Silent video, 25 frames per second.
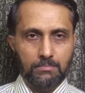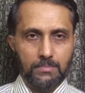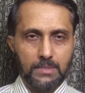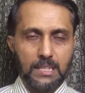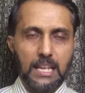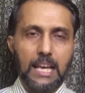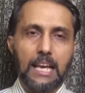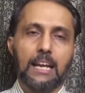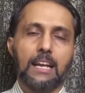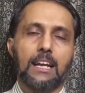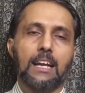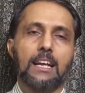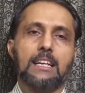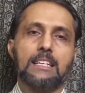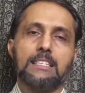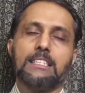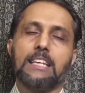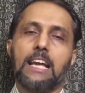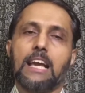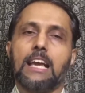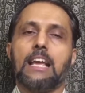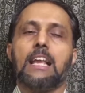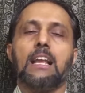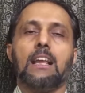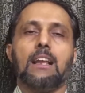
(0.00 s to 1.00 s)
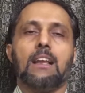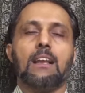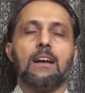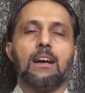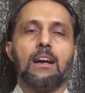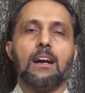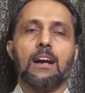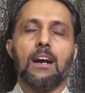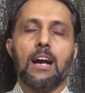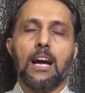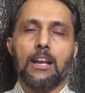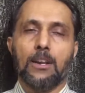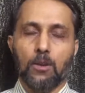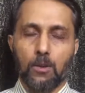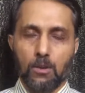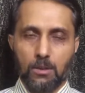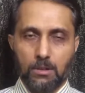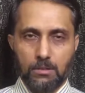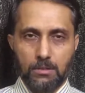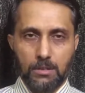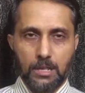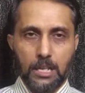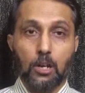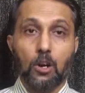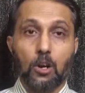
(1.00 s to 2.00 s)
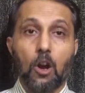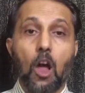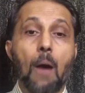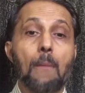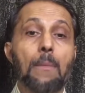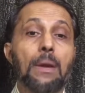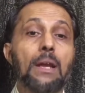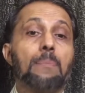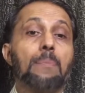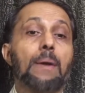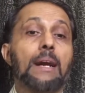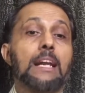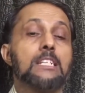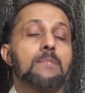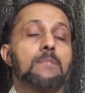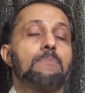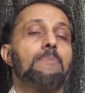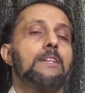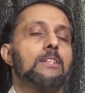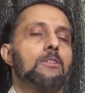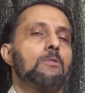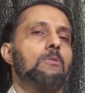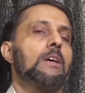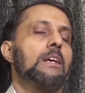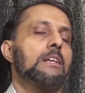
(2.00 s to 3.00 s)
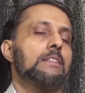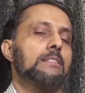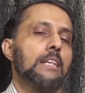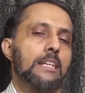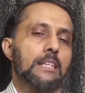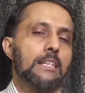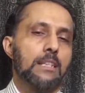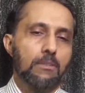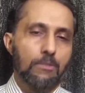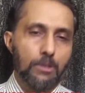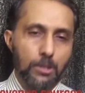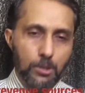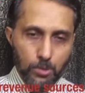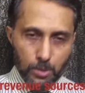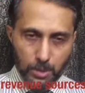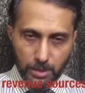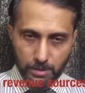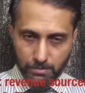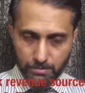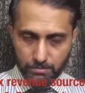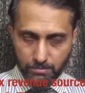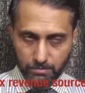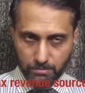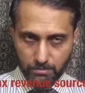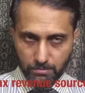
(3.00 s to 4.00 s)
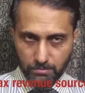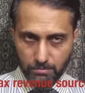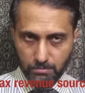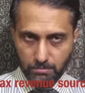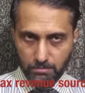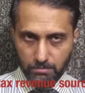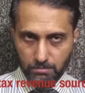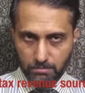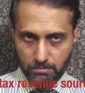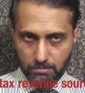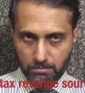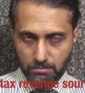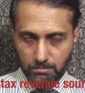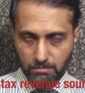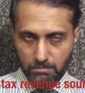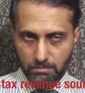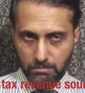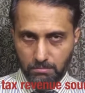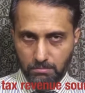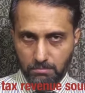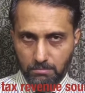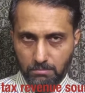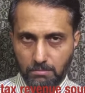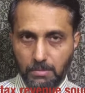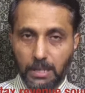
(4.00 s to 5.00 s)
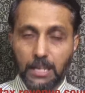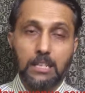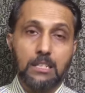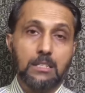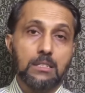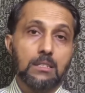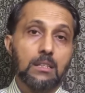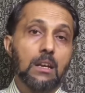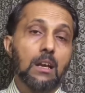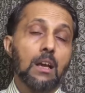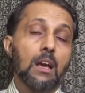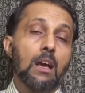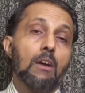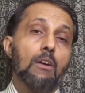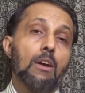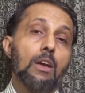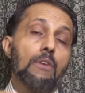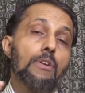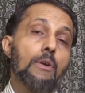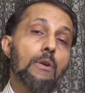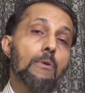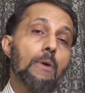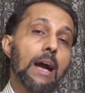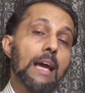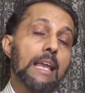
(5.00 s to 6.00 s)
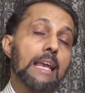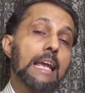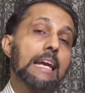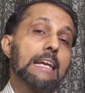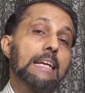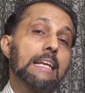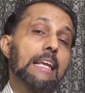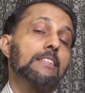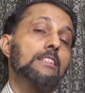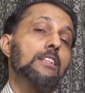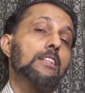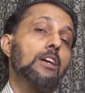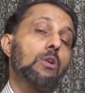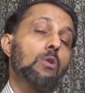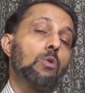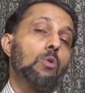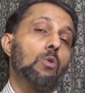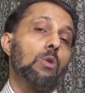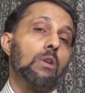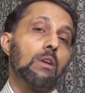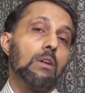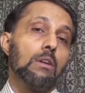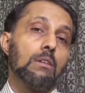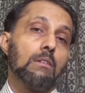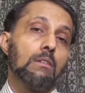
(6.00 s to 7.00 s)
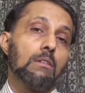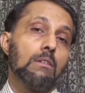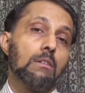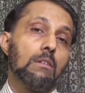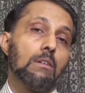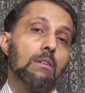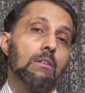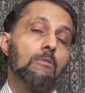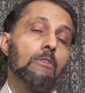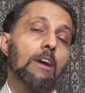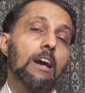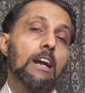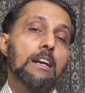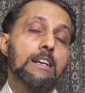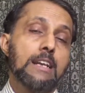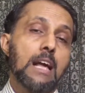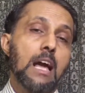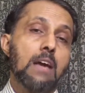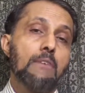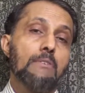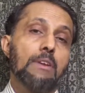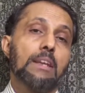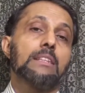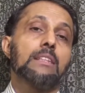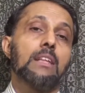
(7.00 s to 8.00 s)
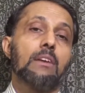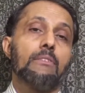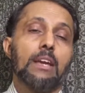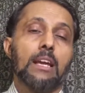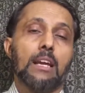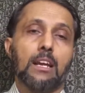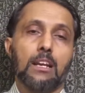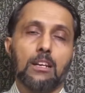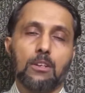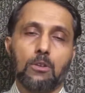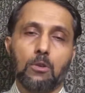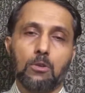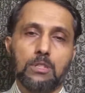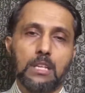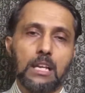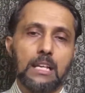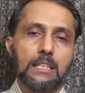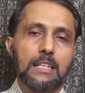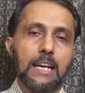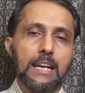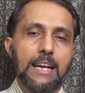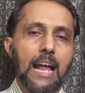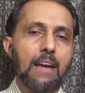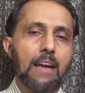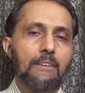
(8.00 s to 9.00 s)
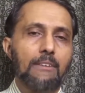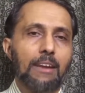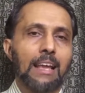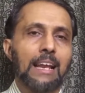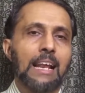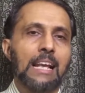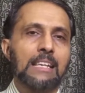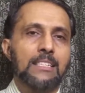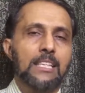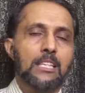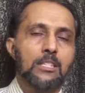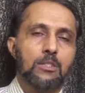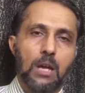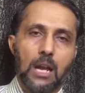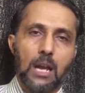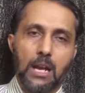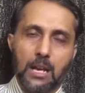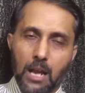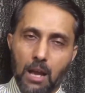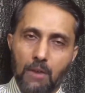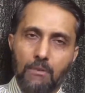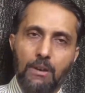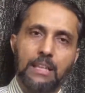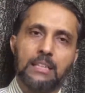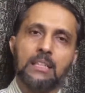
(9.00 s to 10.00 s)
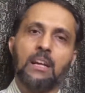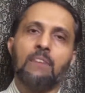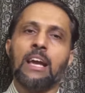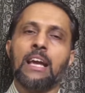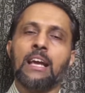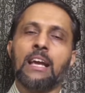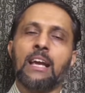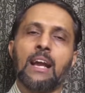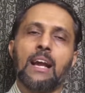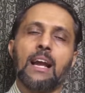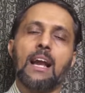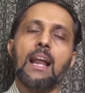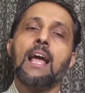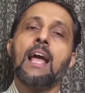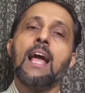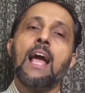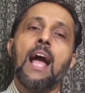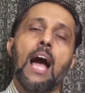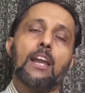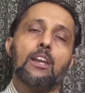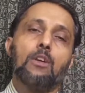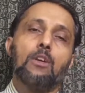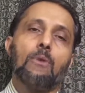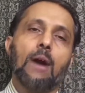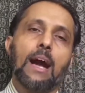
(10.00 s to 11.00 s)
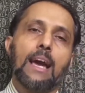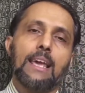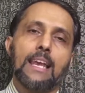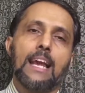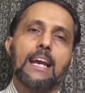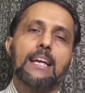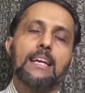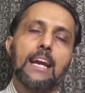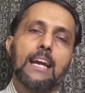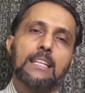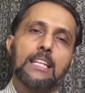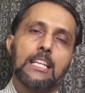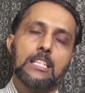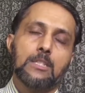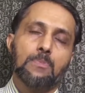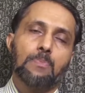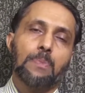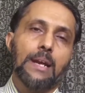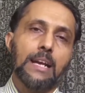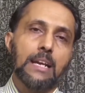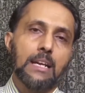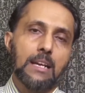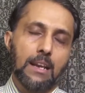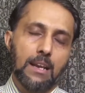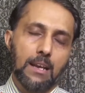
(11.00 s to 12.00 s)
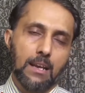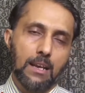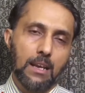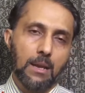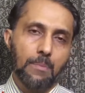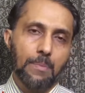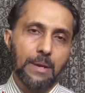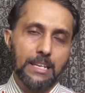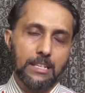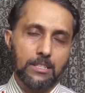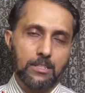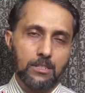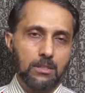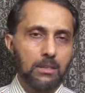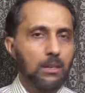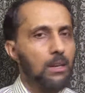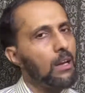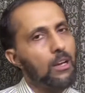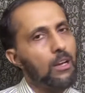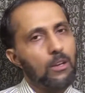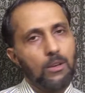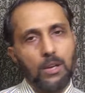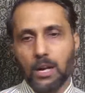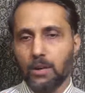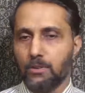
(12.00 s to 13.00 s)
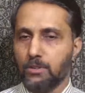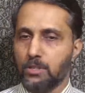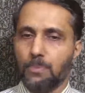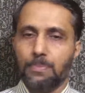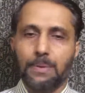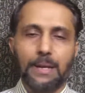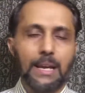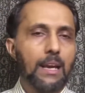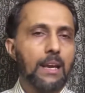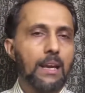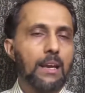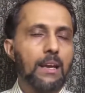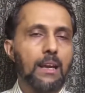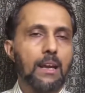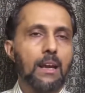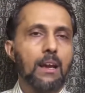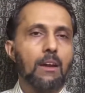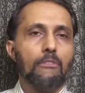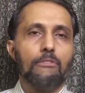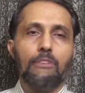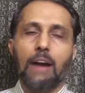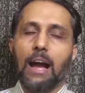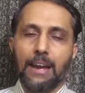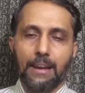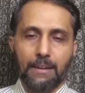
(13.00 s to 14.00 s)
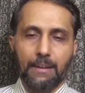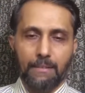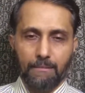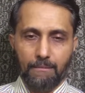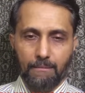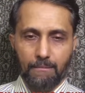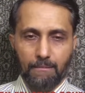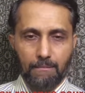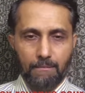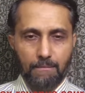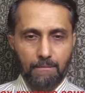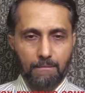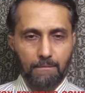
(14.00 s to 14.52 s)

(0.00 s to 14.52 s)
like jail and all. Economic punishment towards the individual. Means if you're violating the rule while driving the vehicle, using the driving license, you are driving the vehicle and you violated the speed limits, you have to pay fine